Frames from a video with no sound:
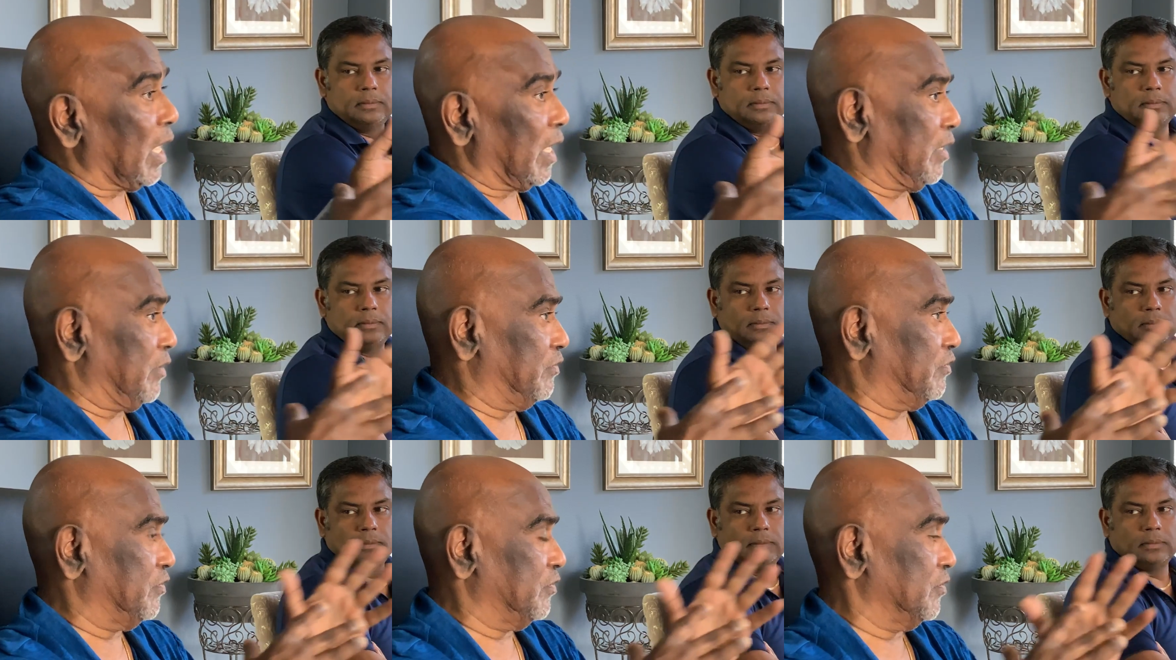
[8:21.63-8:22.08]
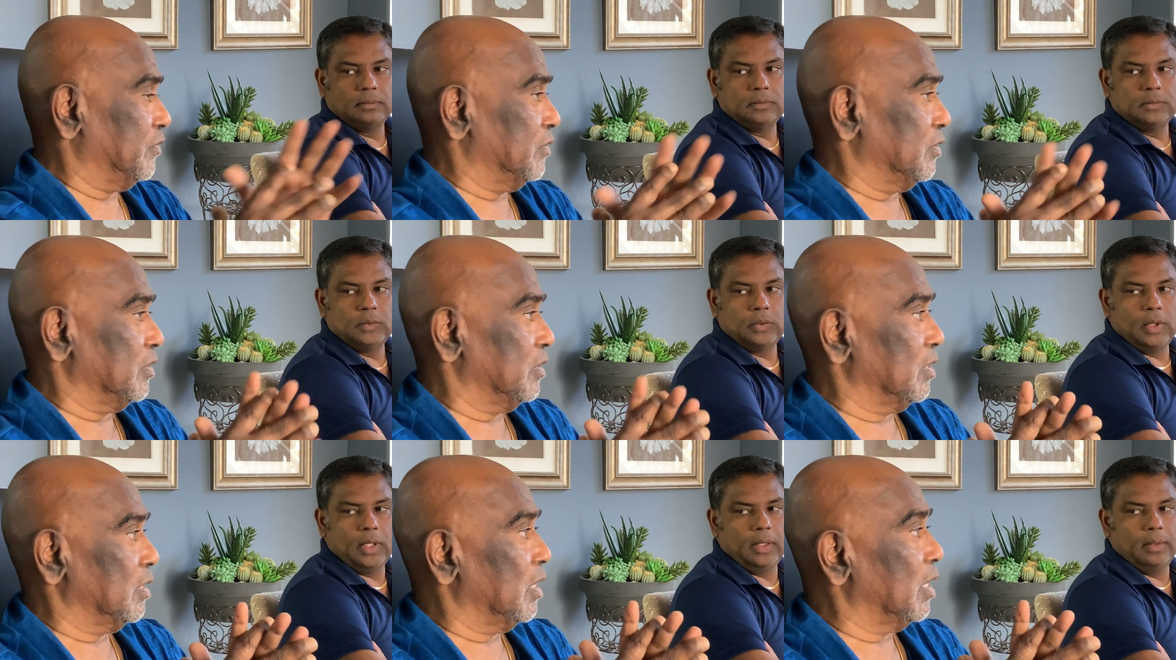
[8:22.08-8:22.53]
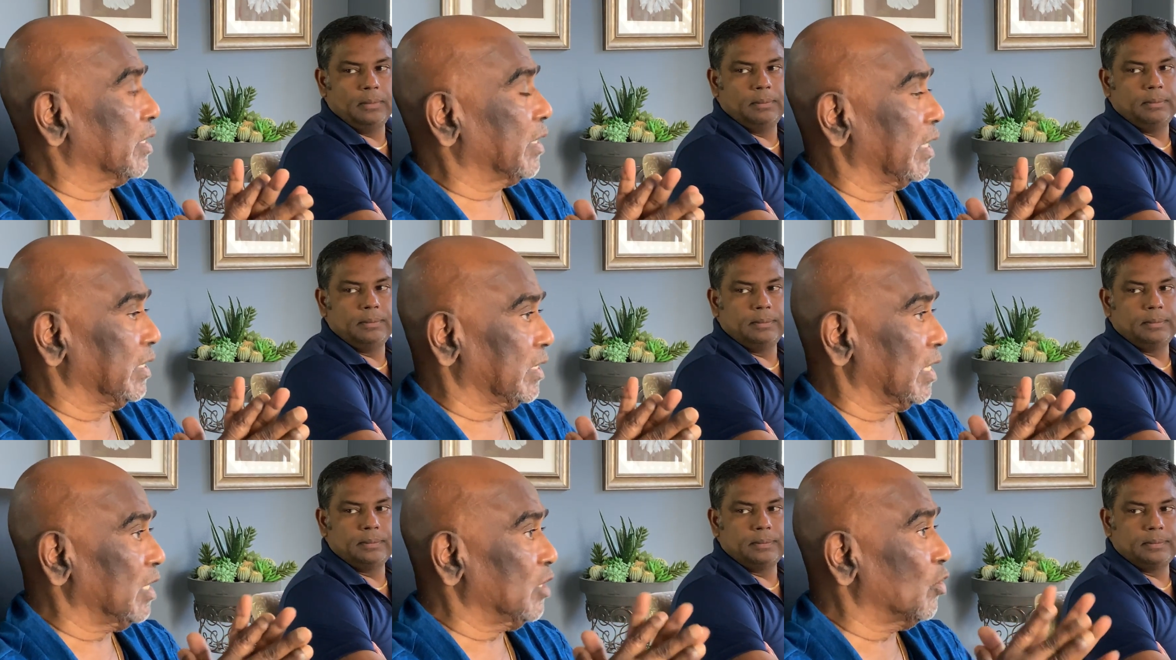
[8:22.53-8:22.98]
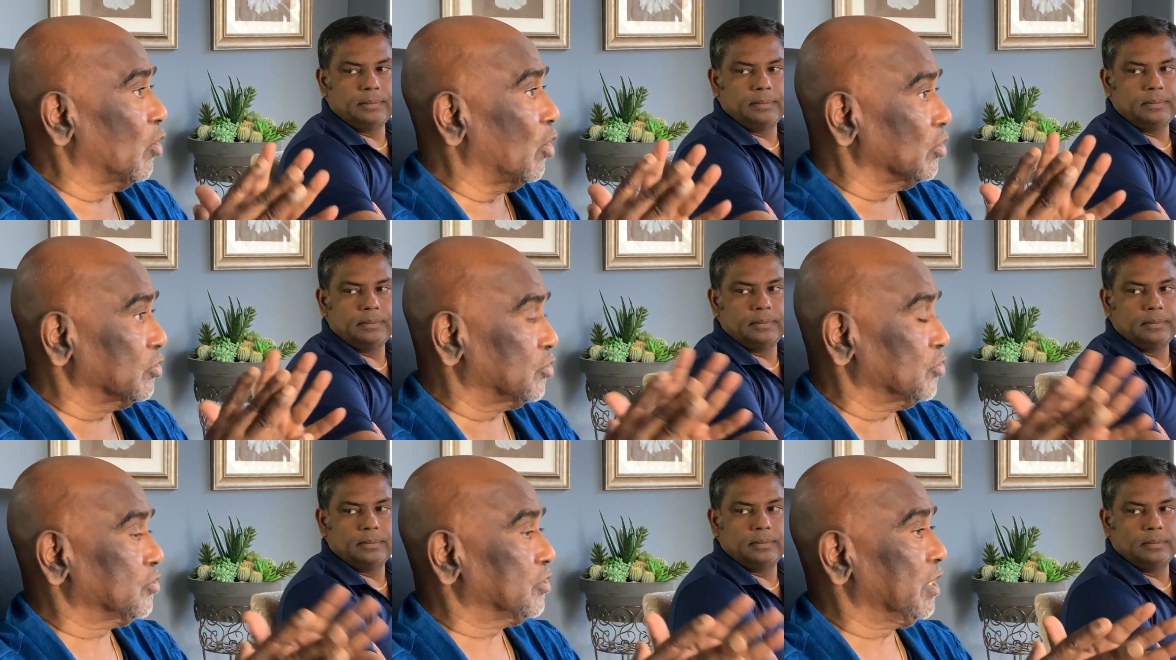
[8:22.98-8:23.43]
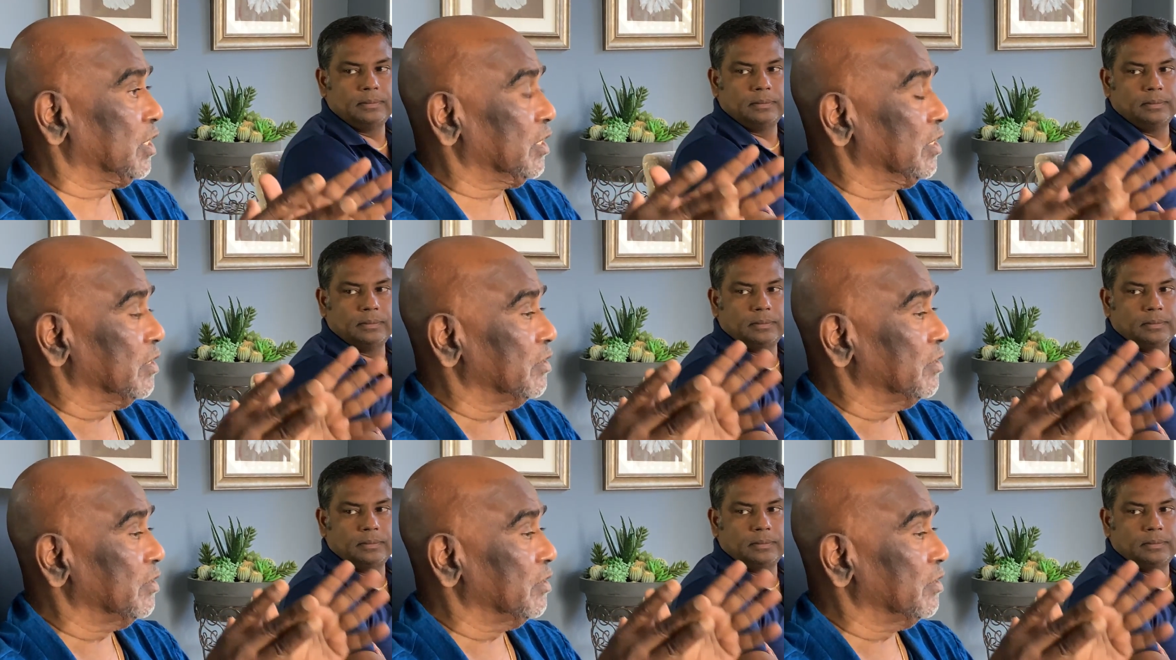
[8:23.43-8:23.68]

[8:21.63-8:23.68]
Speaker 1: life. Right. right. I also say